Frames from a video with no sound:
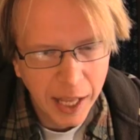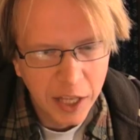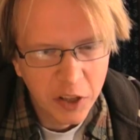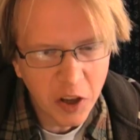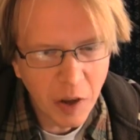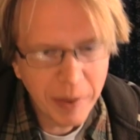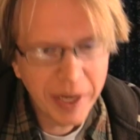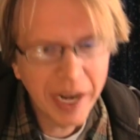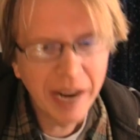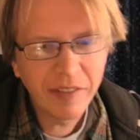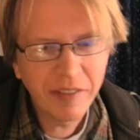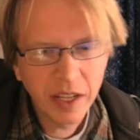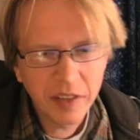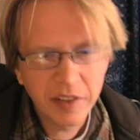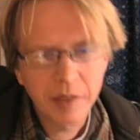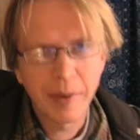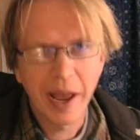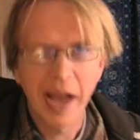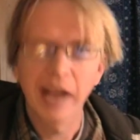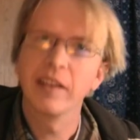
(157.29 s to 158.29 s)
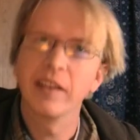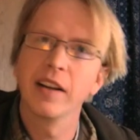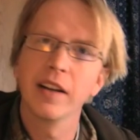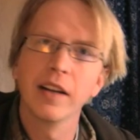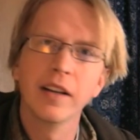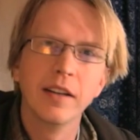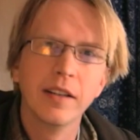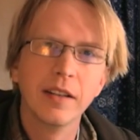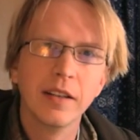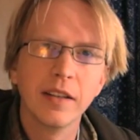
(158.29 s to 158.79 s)
So I mean, I've done some
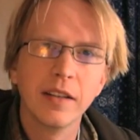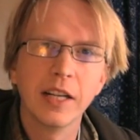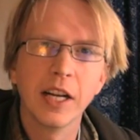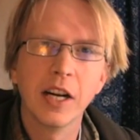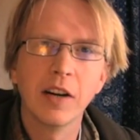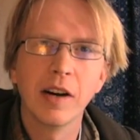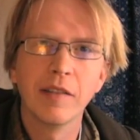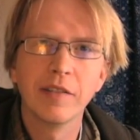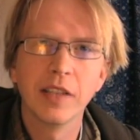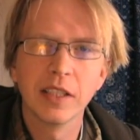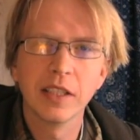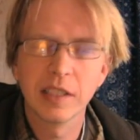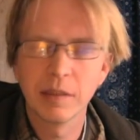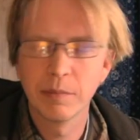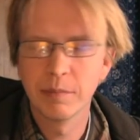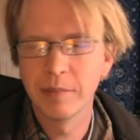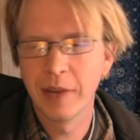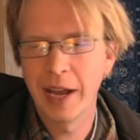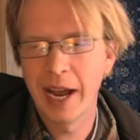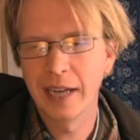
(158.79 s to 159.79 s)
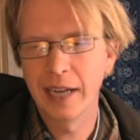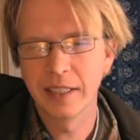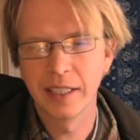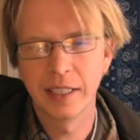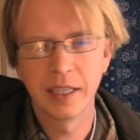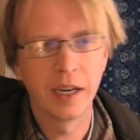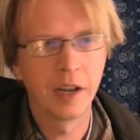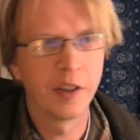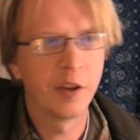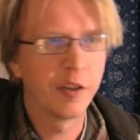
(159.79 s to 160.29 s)
acting. You know, I've done some
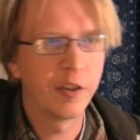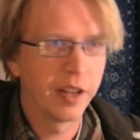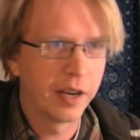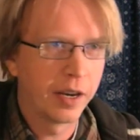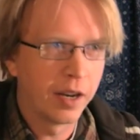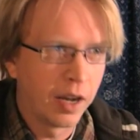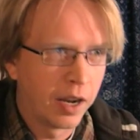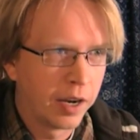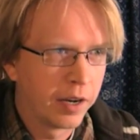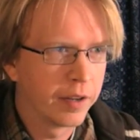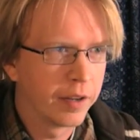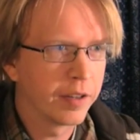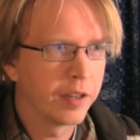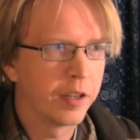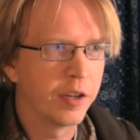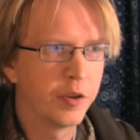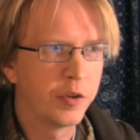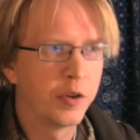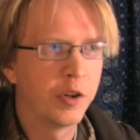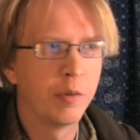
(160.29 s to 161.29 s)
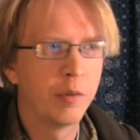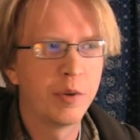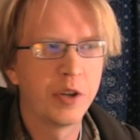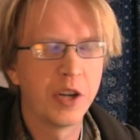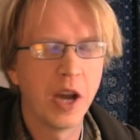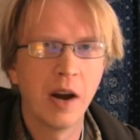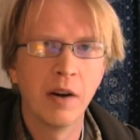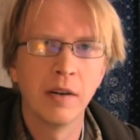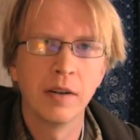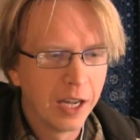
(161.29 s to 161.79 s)
acting other than on the YouTube
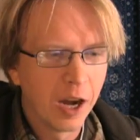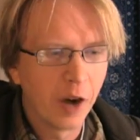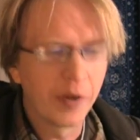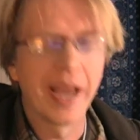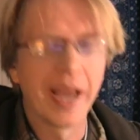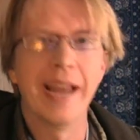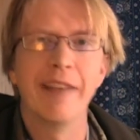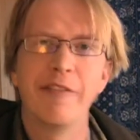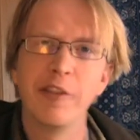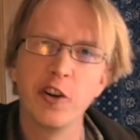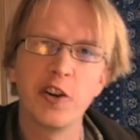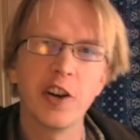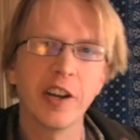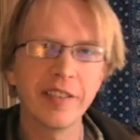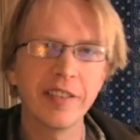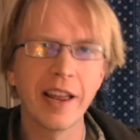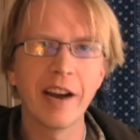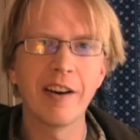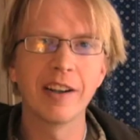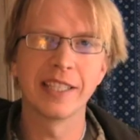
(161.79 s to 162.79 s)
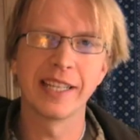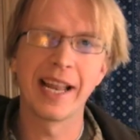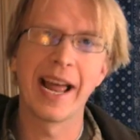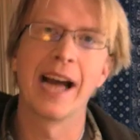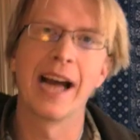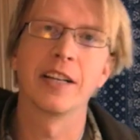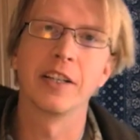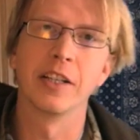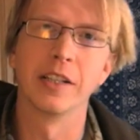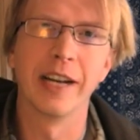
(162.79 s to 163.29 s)
show. Okay, if you're just there as an
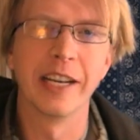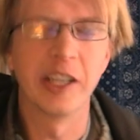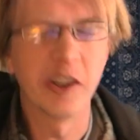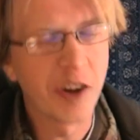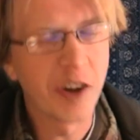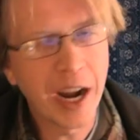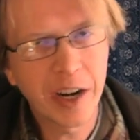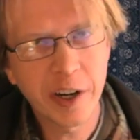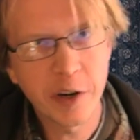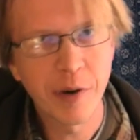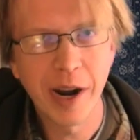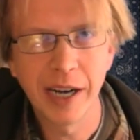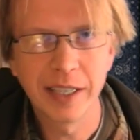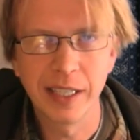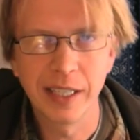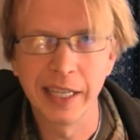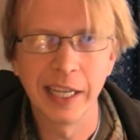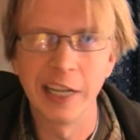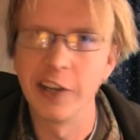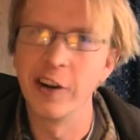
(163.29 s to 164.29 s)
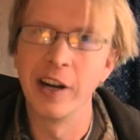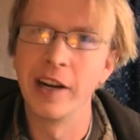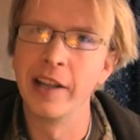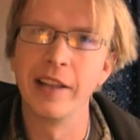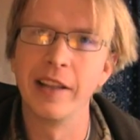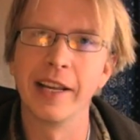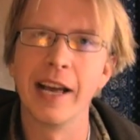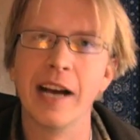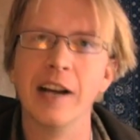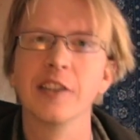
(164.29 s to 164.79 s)
actor and you're not directing it or
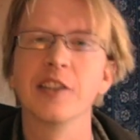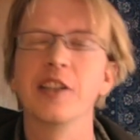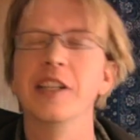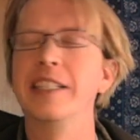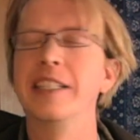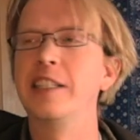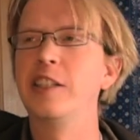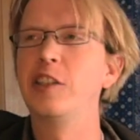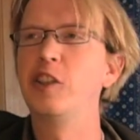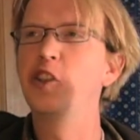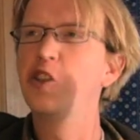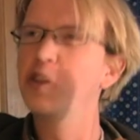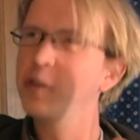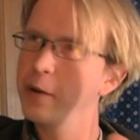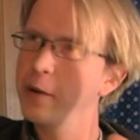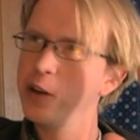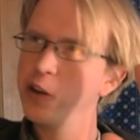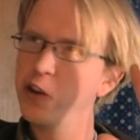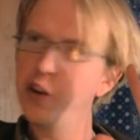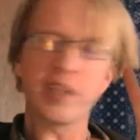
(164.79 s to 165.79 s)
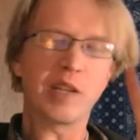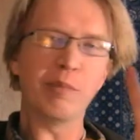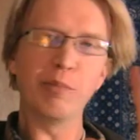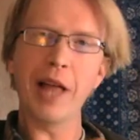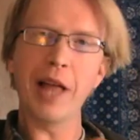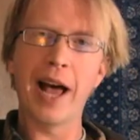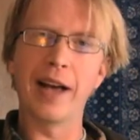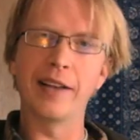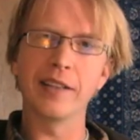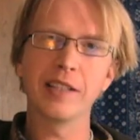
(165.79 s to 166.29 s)
anything else, it's just a
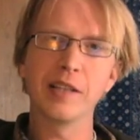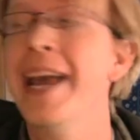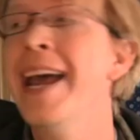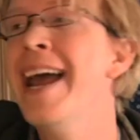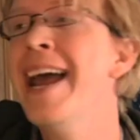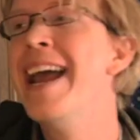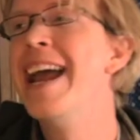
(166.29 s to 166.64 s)
blast.